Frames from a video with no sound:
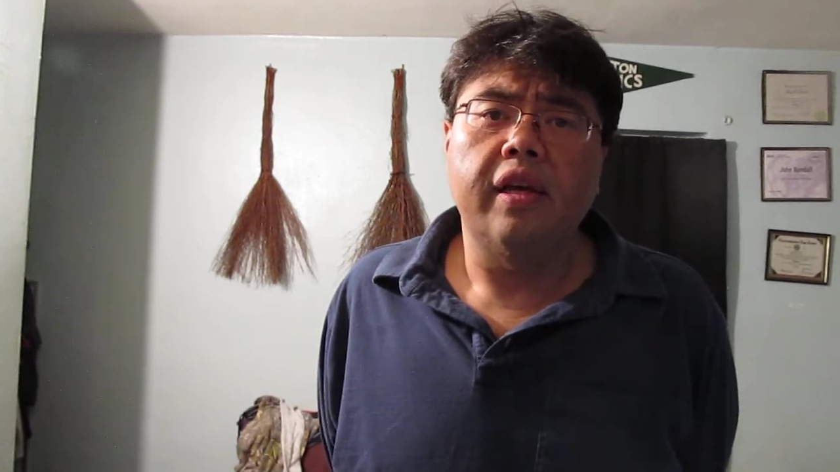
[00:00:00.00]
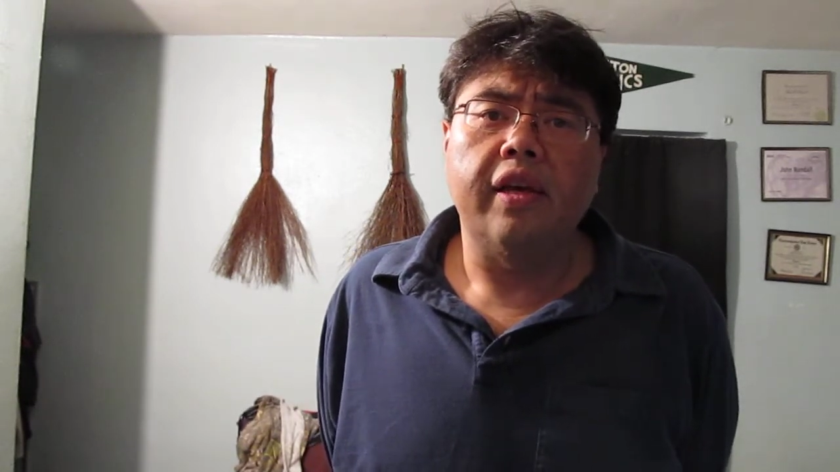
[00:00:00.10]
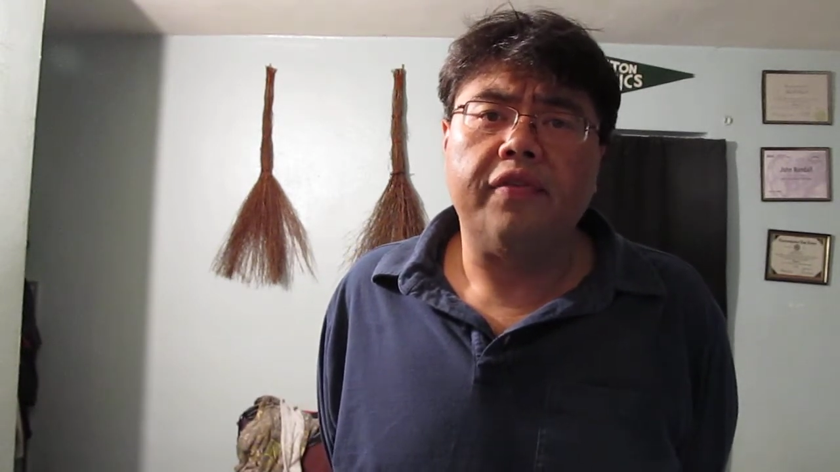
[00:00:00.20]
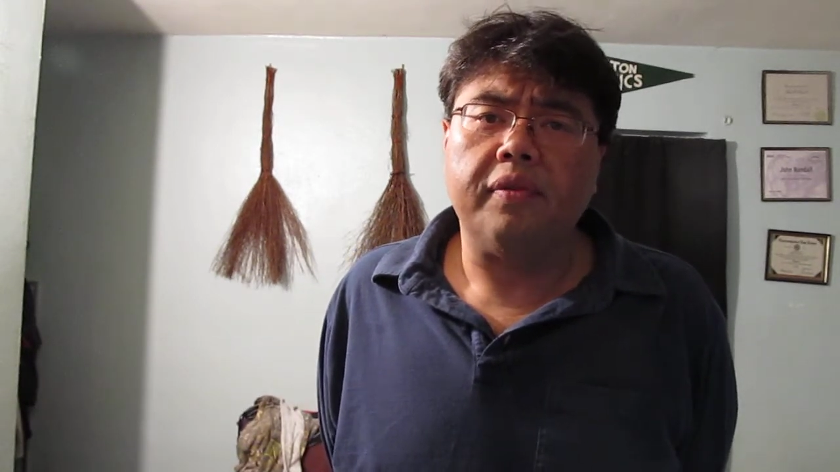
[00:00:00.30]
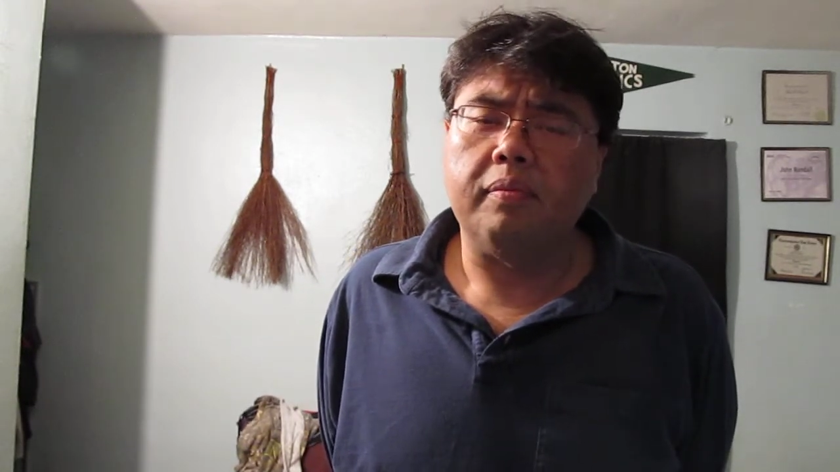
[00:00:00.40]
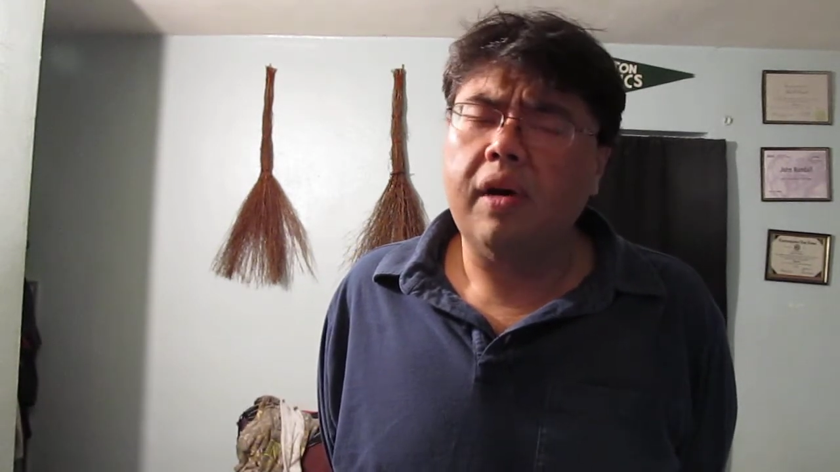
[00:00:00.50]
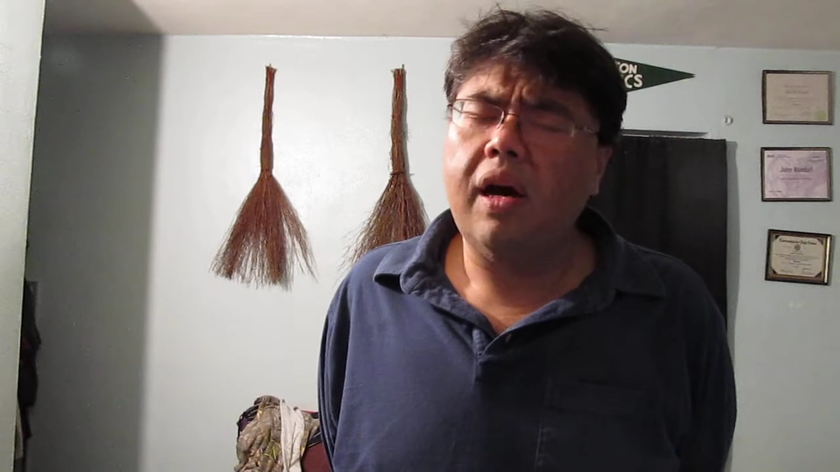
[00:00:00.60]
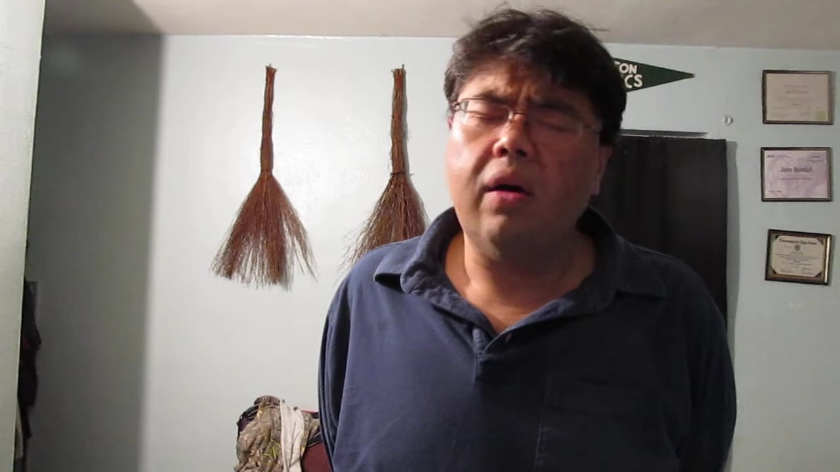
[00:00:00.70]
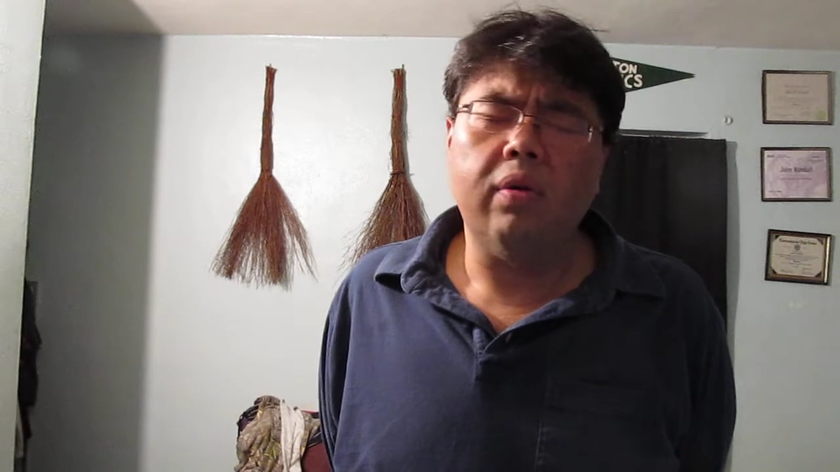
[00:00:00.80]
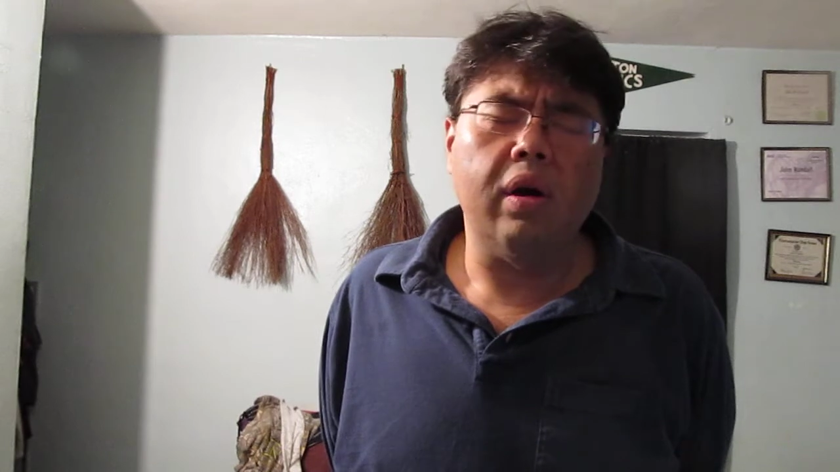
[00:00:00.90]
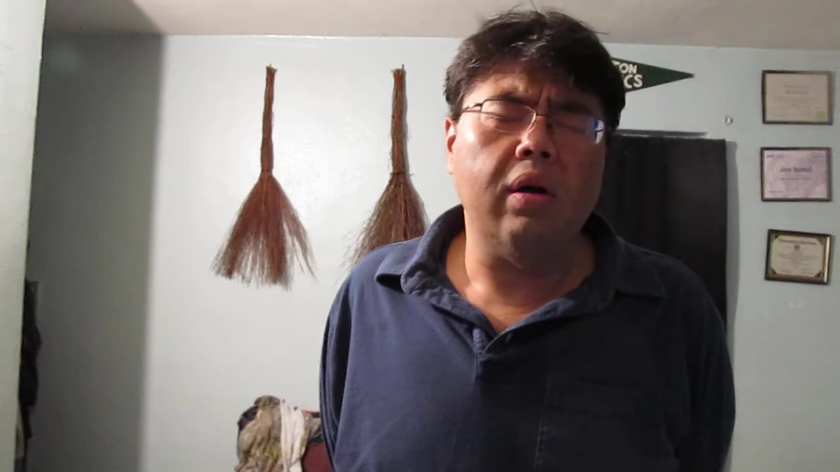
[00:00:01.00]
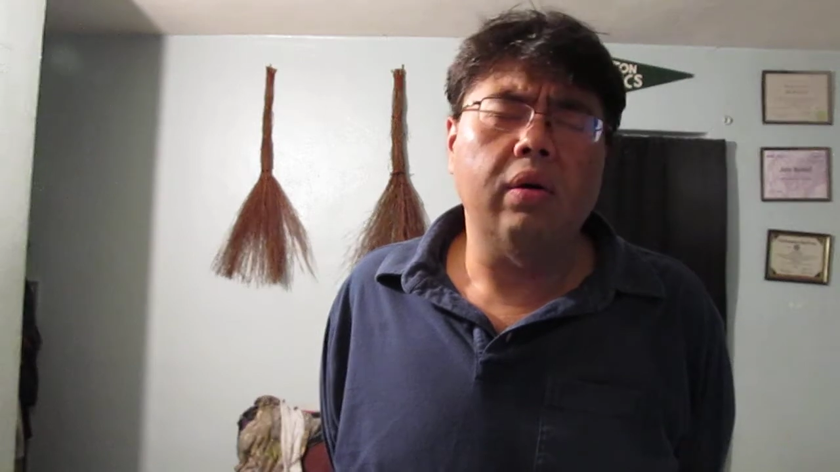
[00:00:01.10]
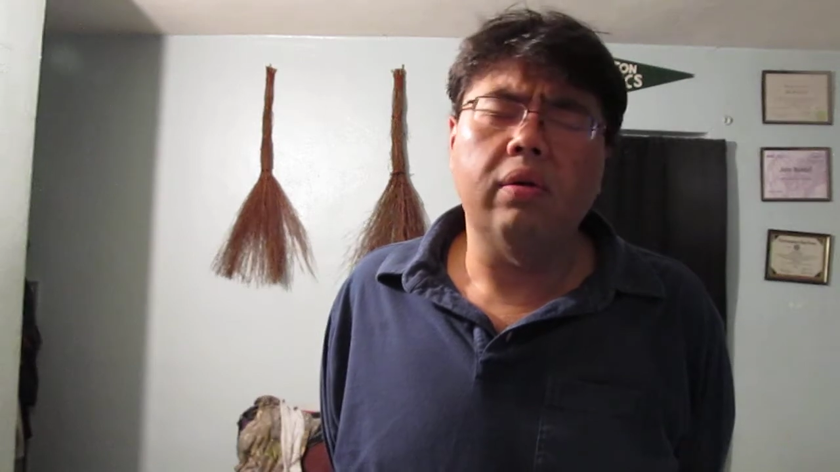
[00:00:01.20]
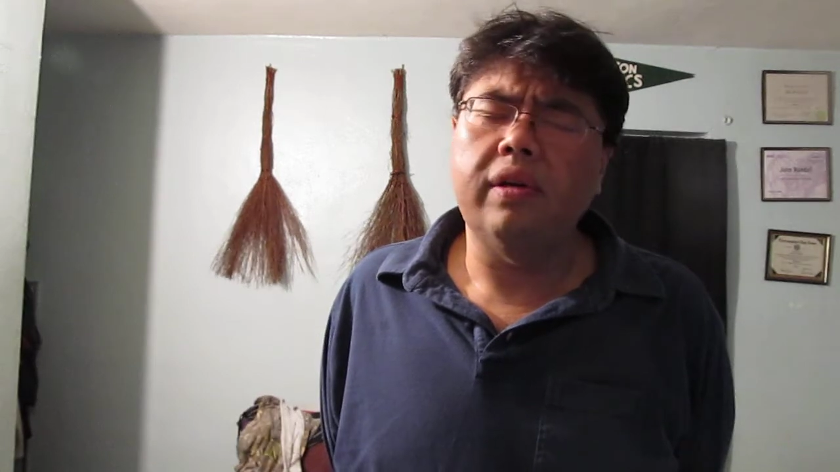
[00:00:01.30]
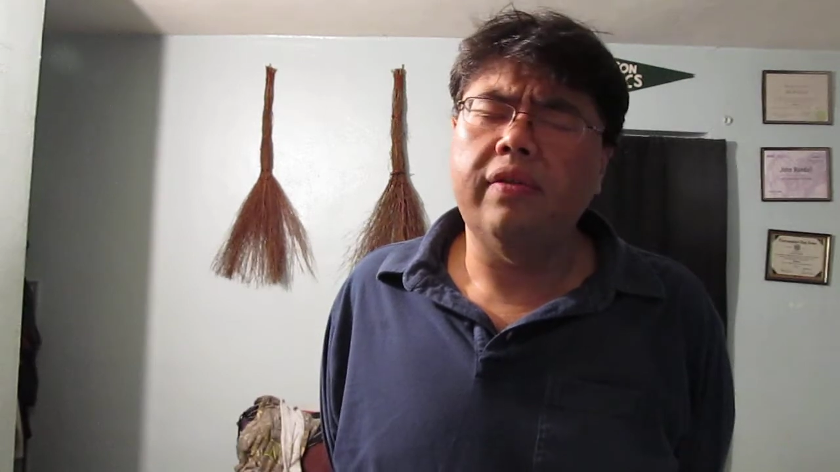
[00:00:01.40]
if
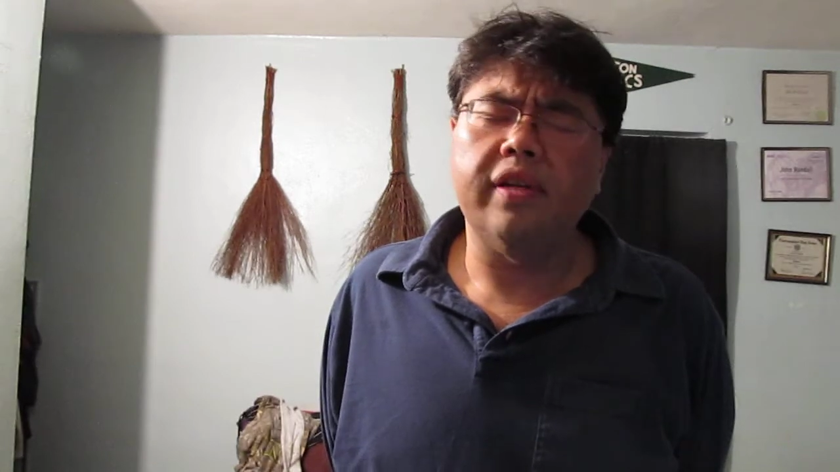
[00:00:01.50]
tomorrow never